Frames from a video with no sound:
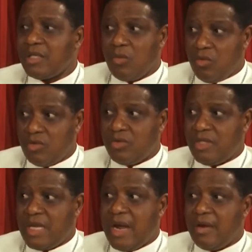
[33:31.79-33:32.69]
I would
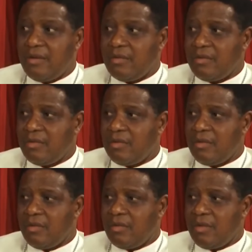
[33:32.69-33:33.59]
resign from
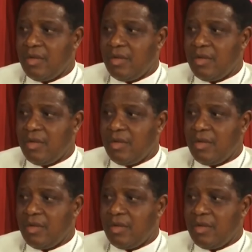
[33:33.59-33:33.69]
teaching.